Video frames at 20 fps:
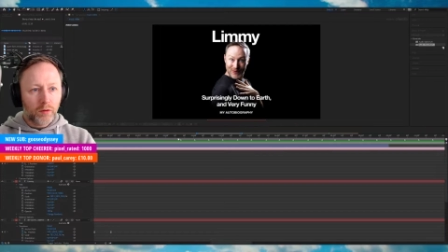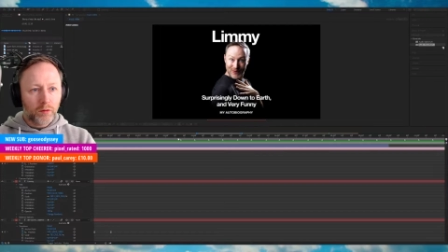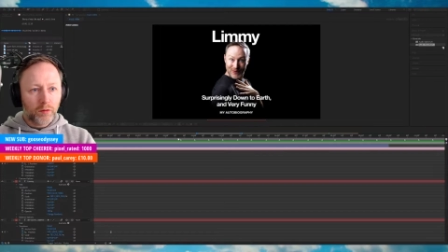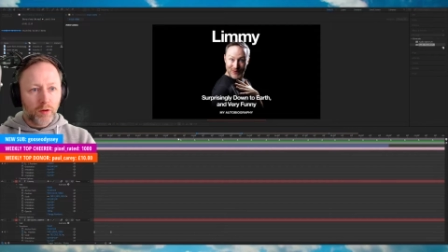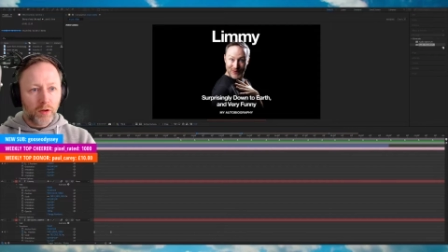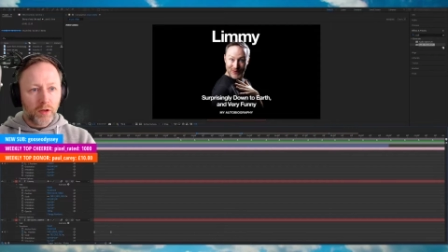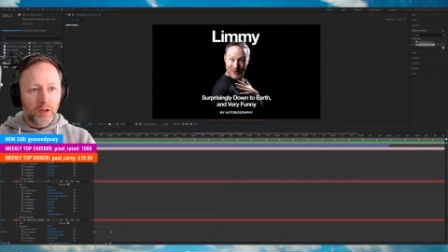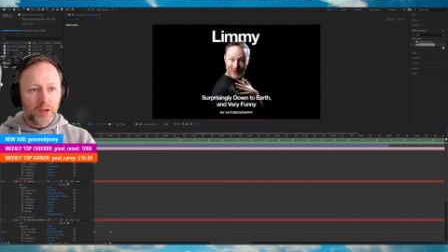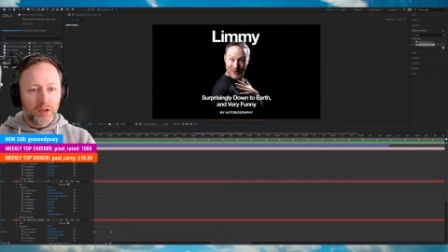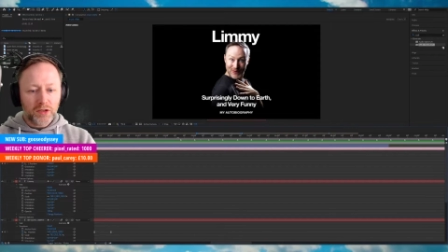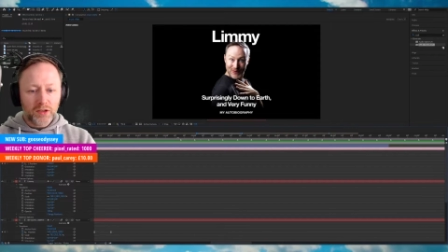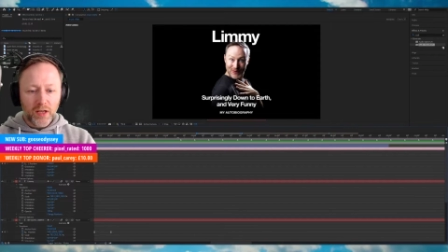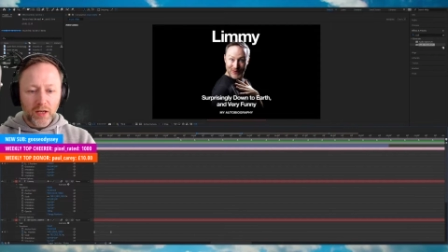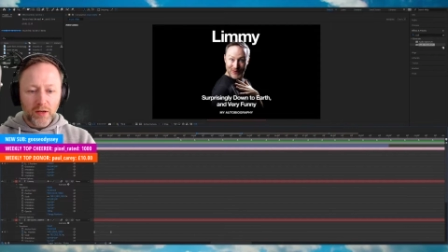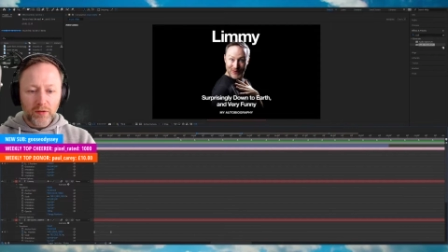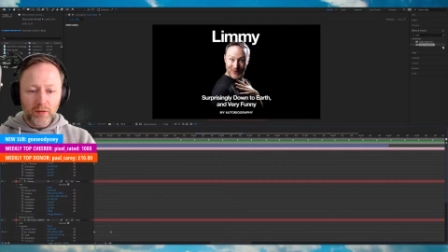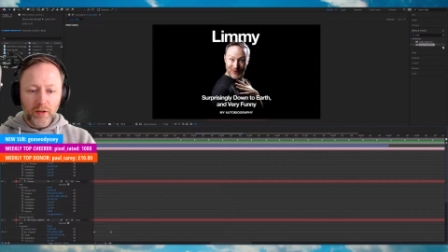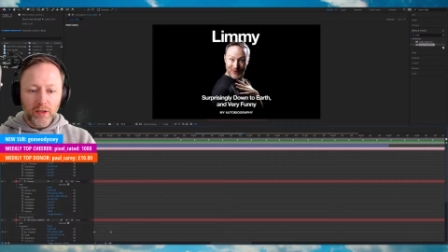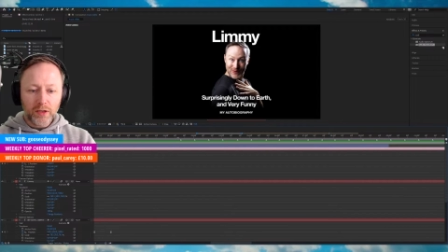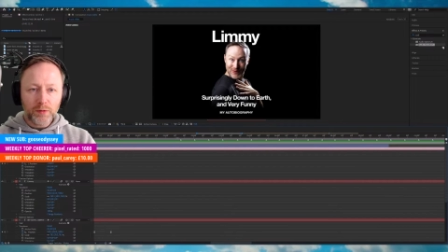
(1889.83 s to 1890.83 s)
Fucking
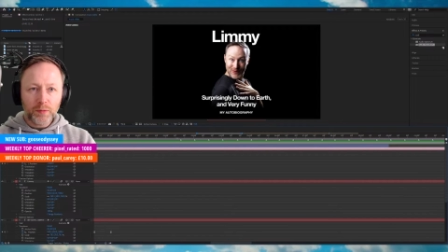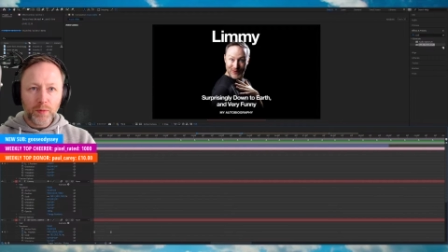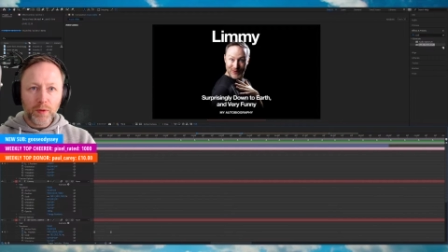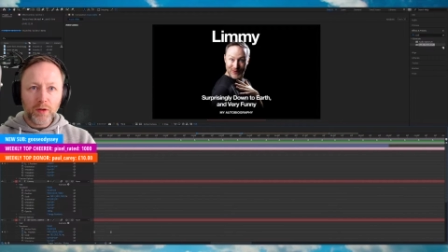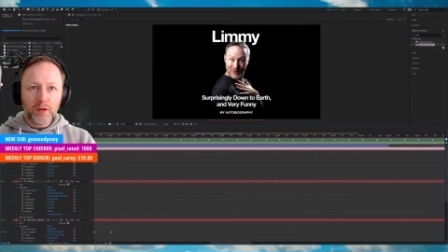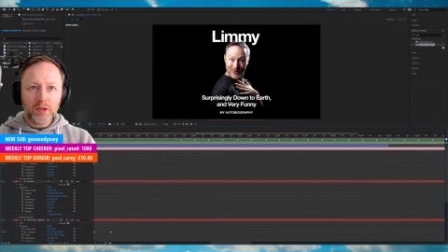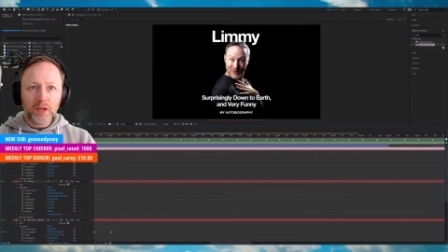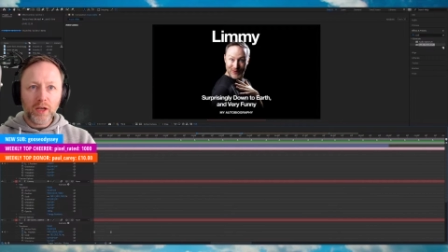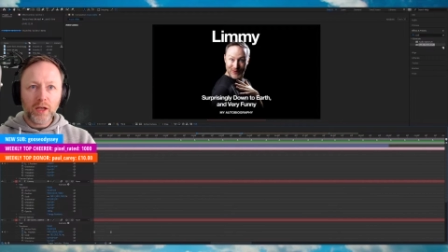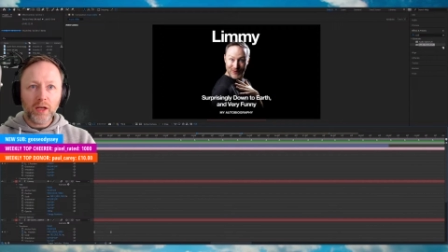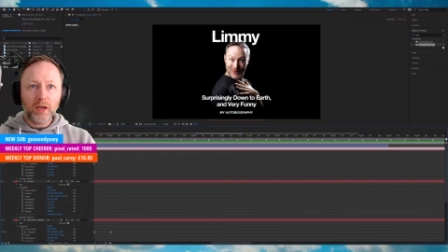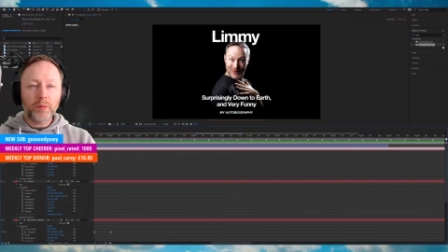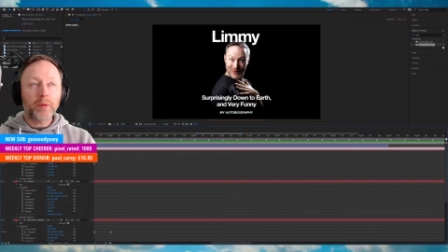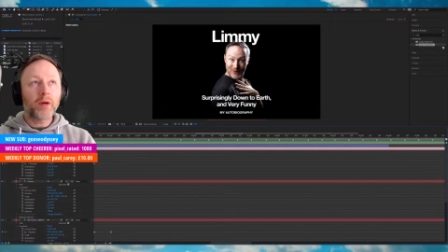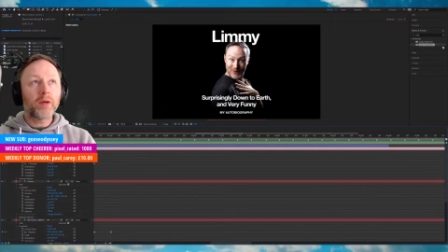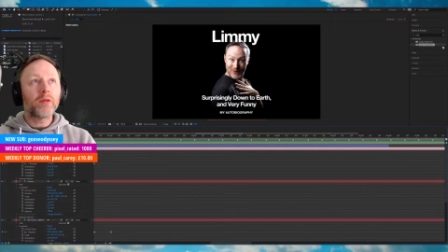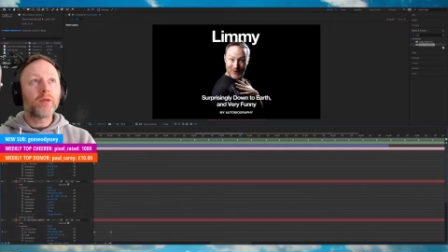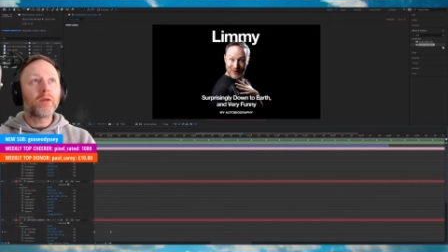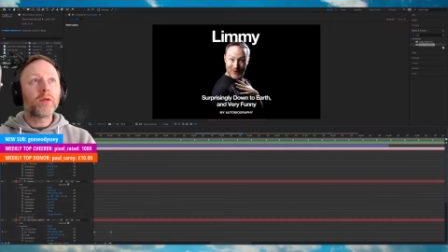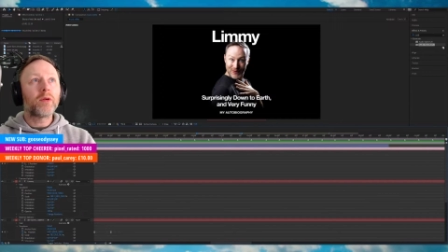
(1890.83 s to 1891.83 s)
save this because I think I'll
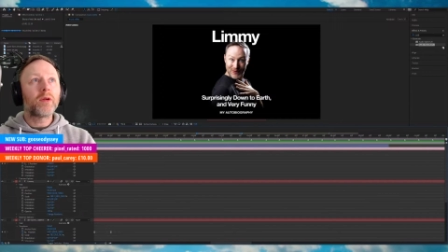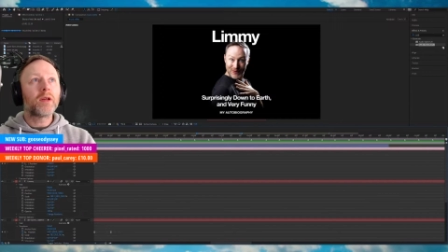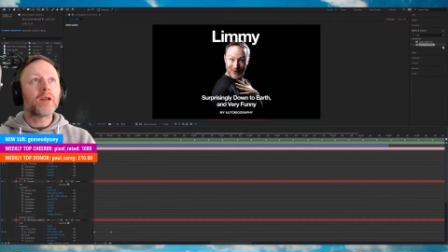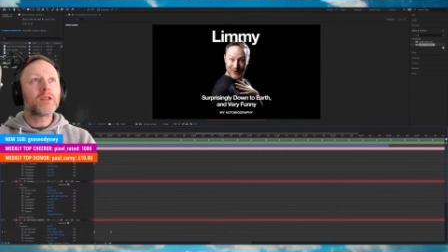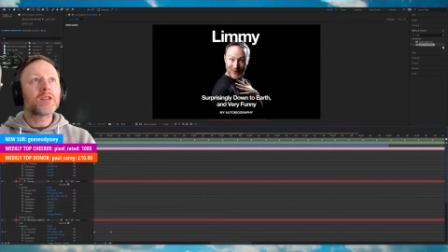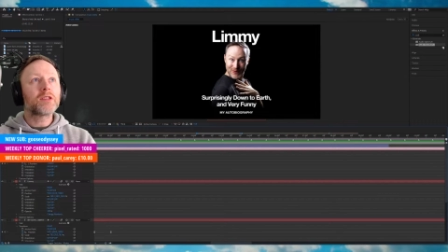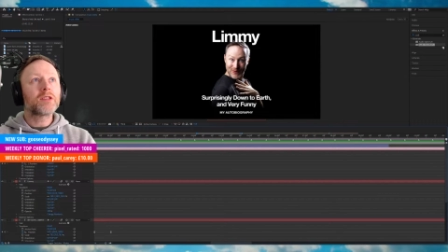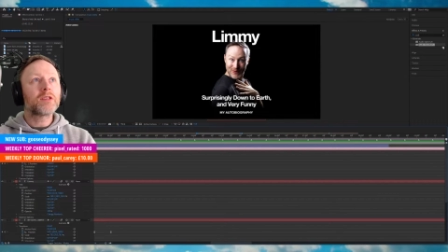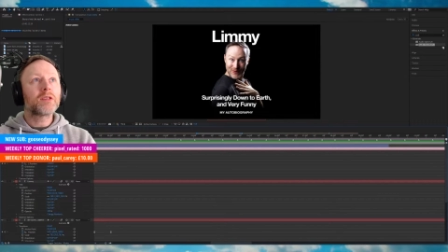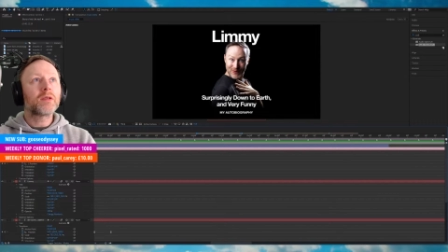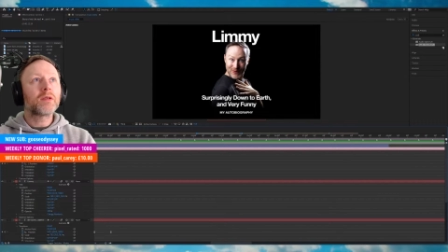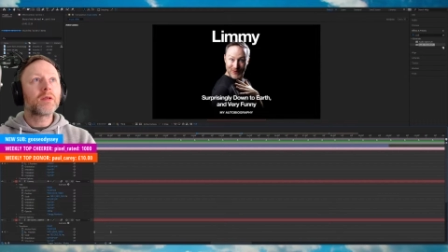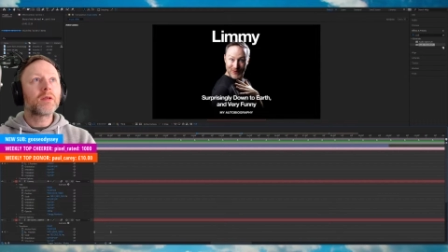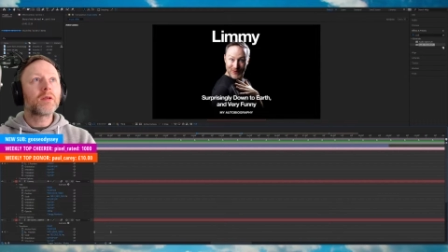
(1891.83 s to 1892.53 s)
be undoing this.